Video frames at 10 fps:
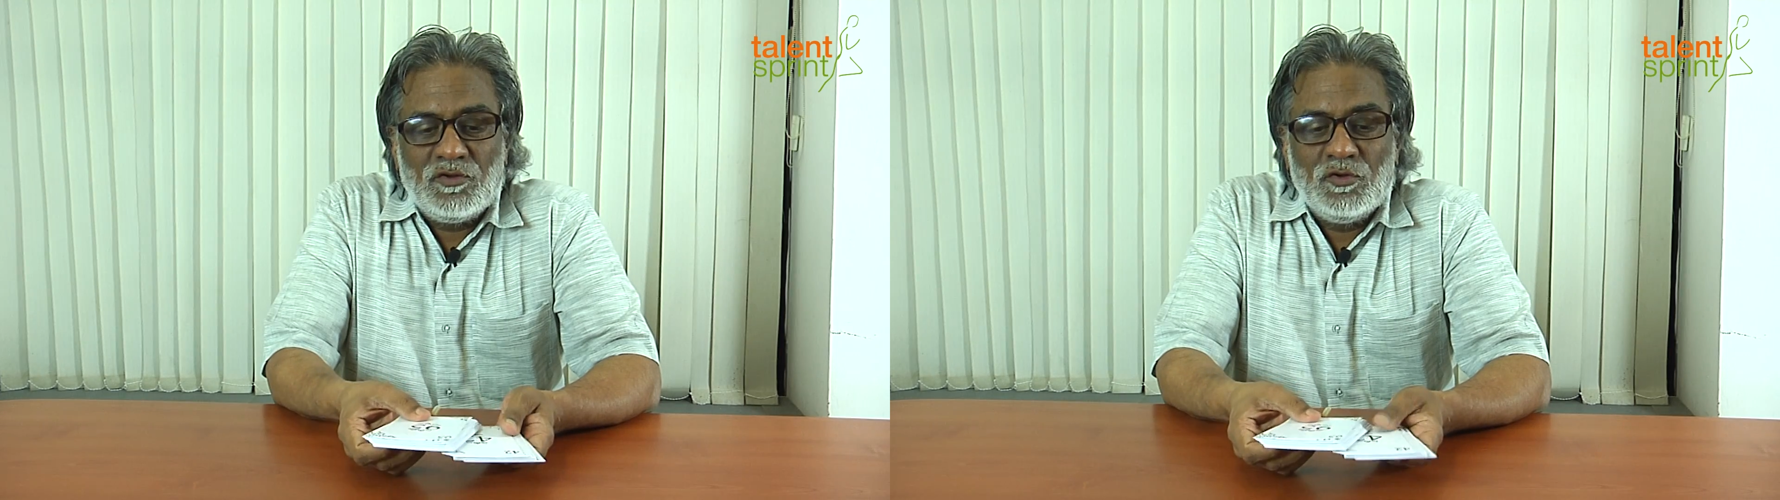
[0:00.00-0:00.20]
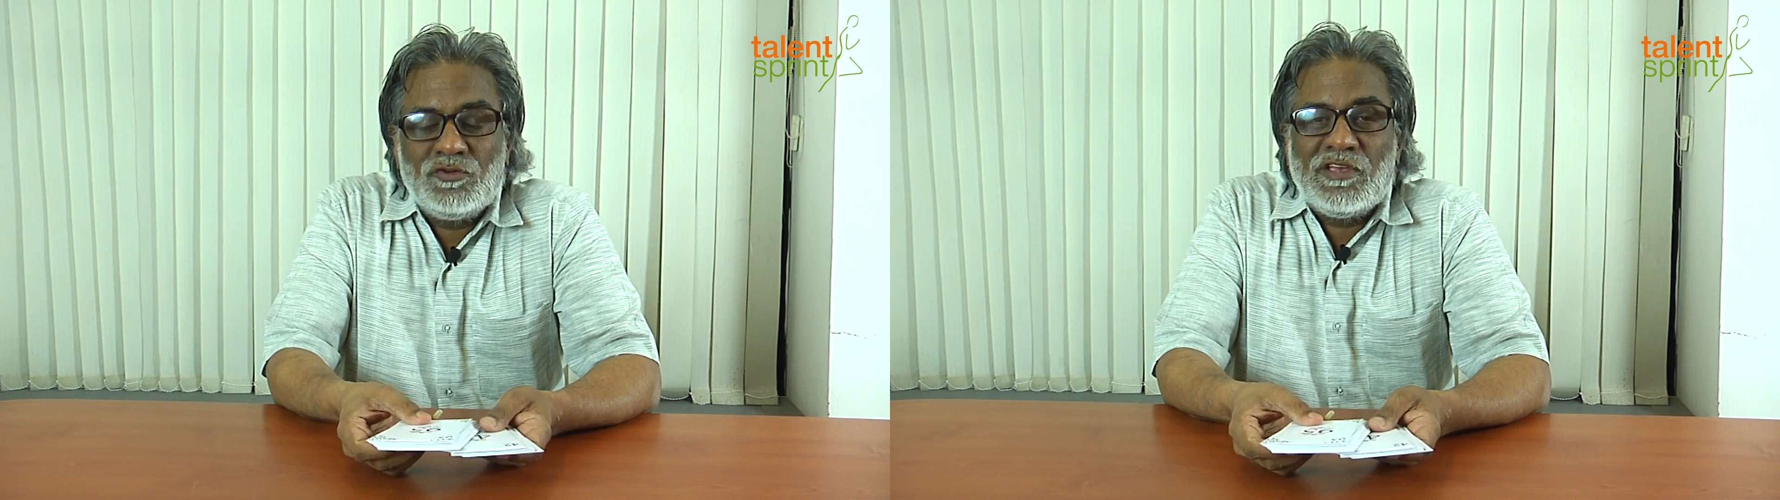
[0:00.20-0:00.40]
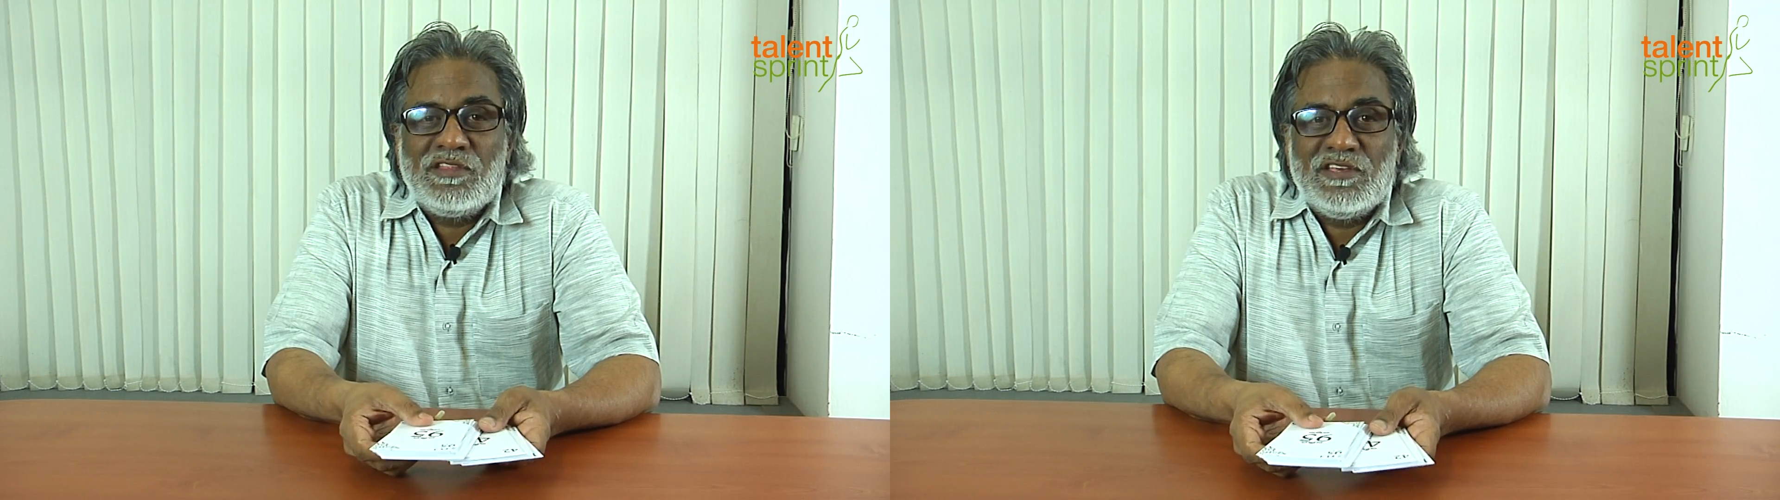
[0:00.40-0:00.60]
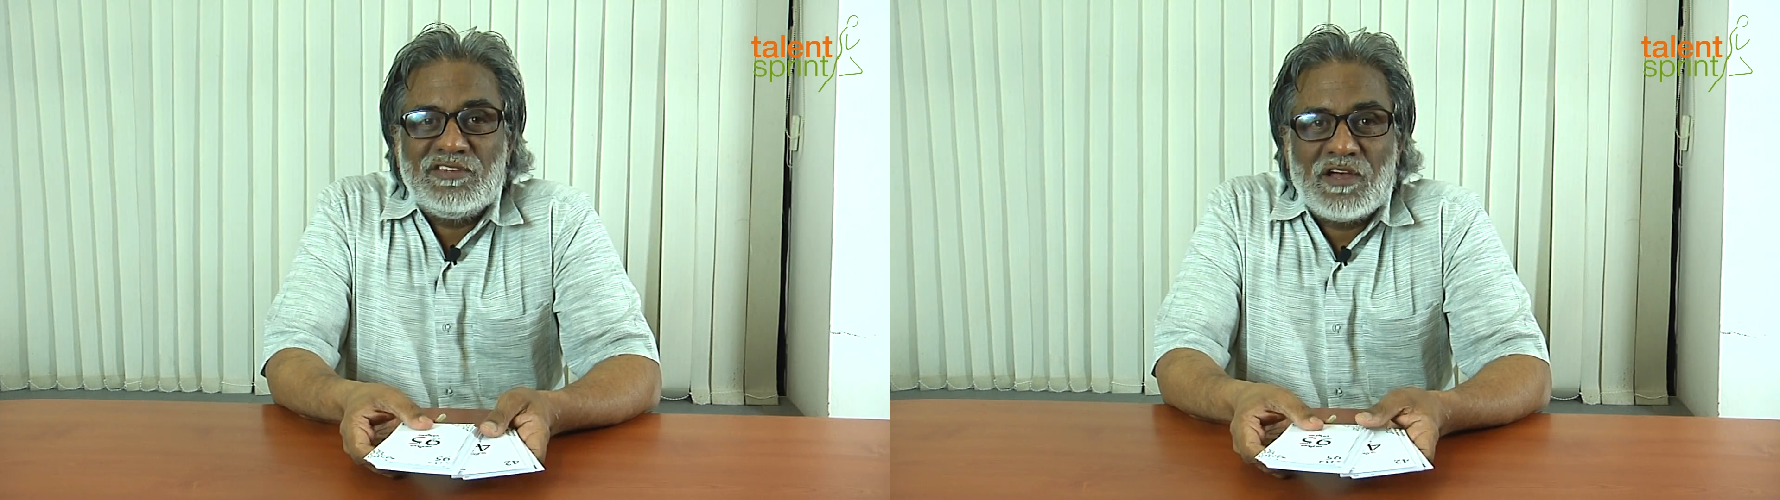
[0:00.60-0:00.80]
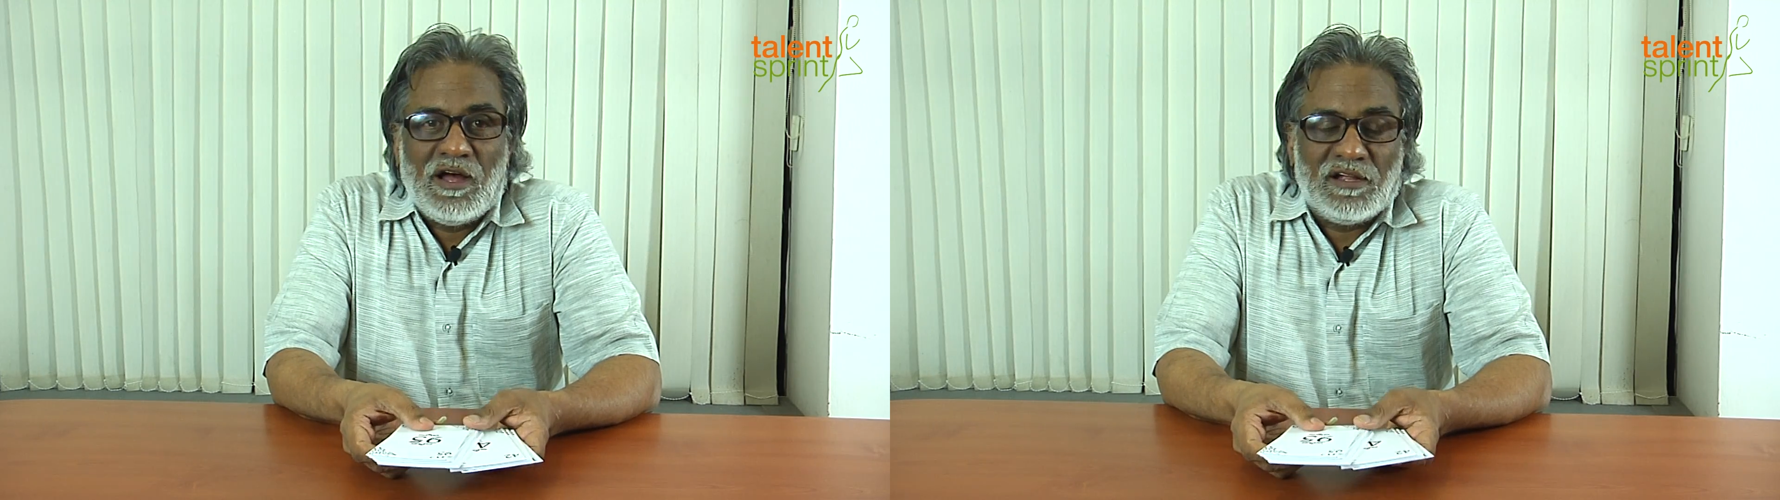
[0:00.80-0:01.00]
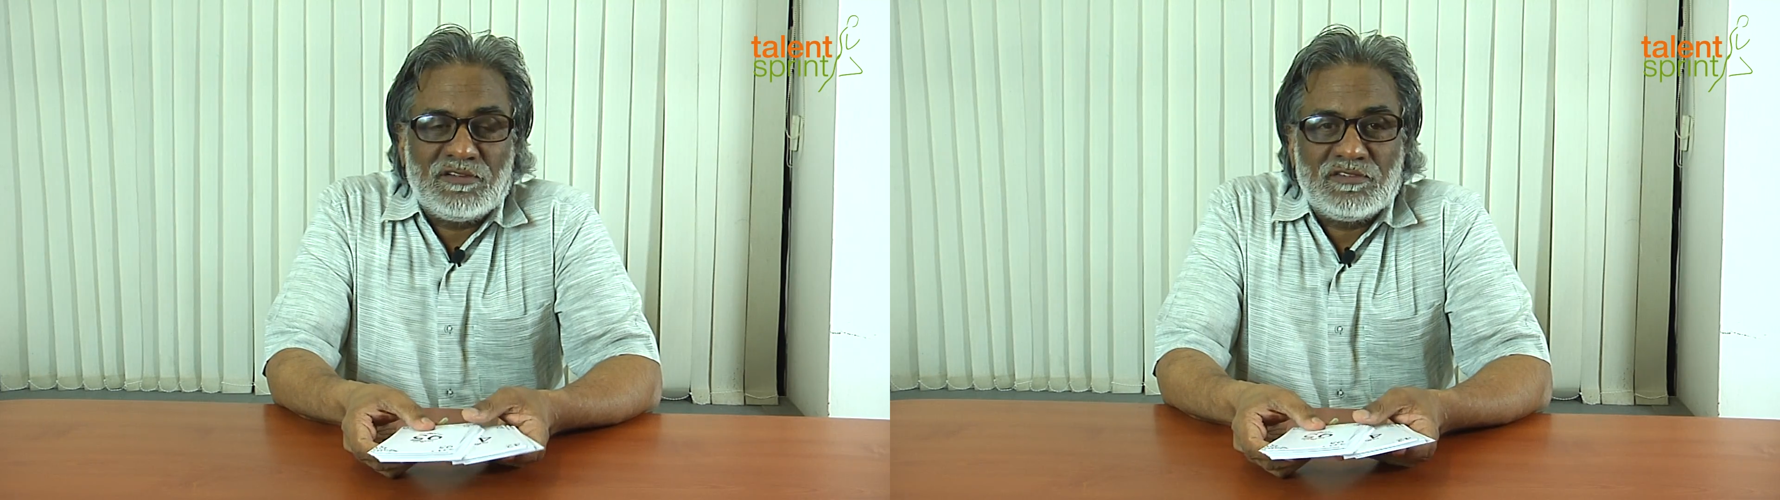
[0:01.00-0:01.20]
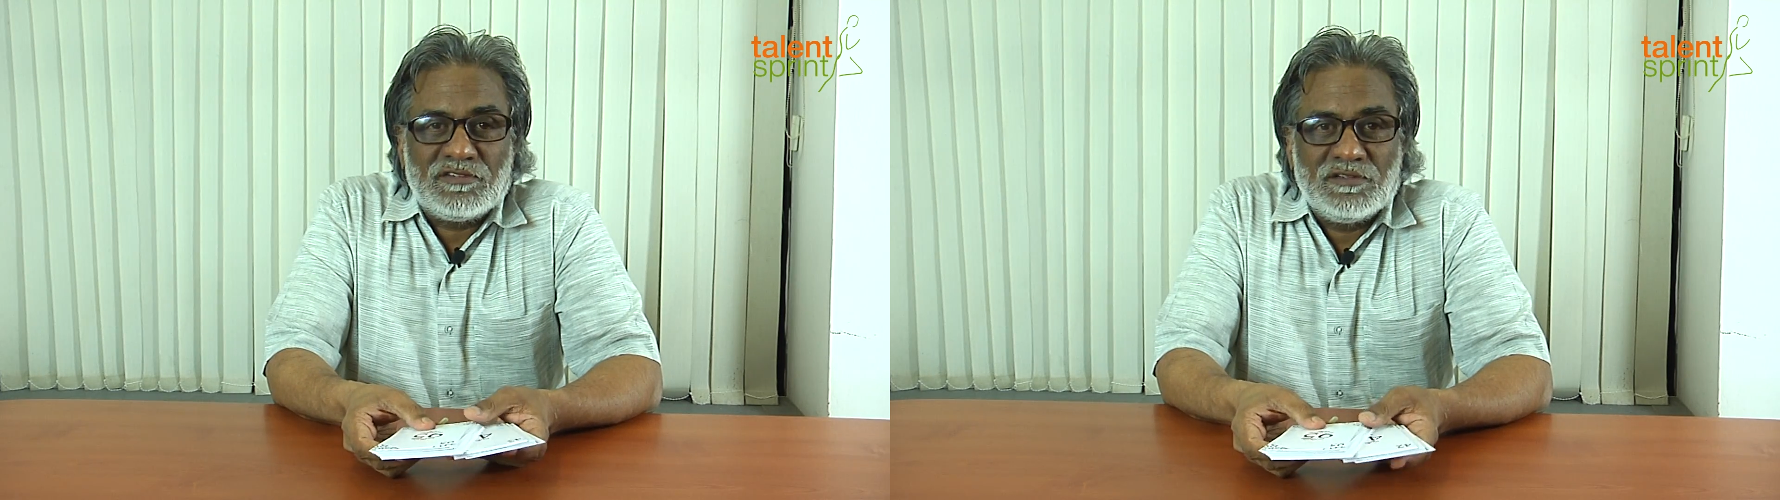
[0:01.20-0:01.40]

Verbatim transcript: using these cards